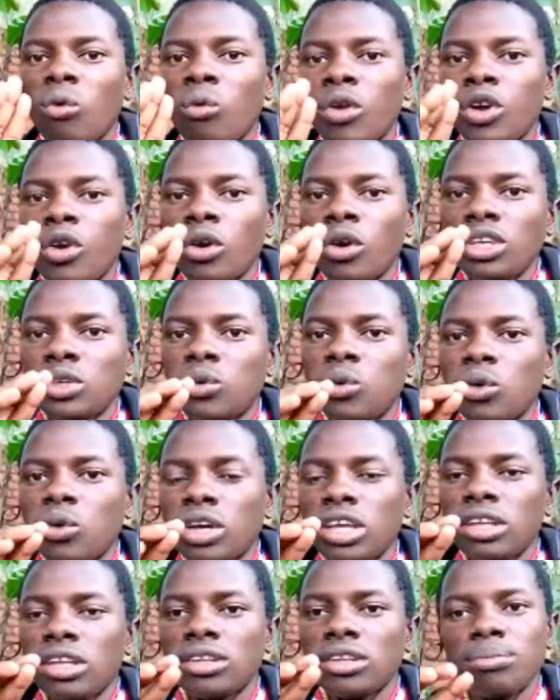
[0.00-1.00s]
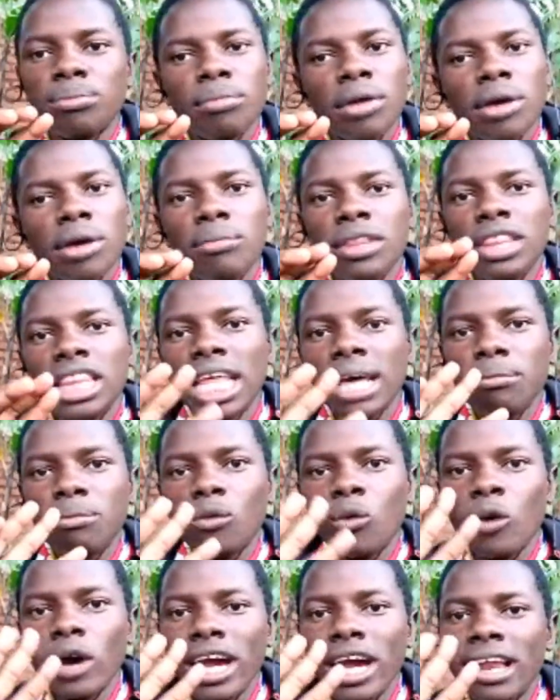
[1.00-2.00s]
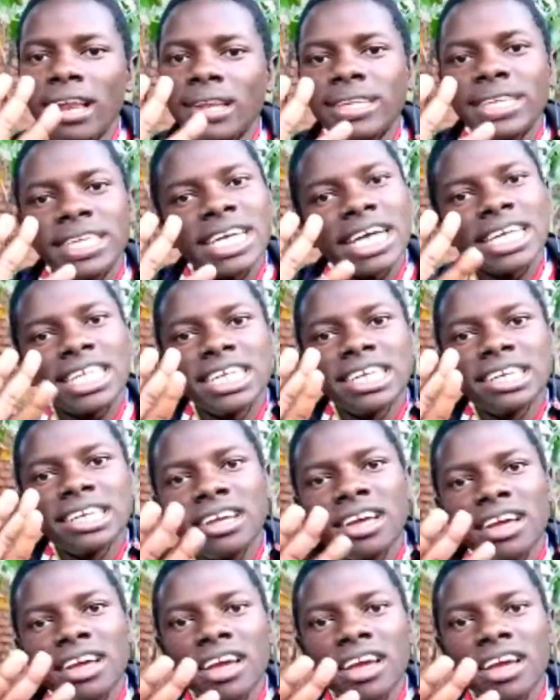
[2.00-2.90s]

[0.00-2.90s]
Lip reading: we don't cook maybe them well. Just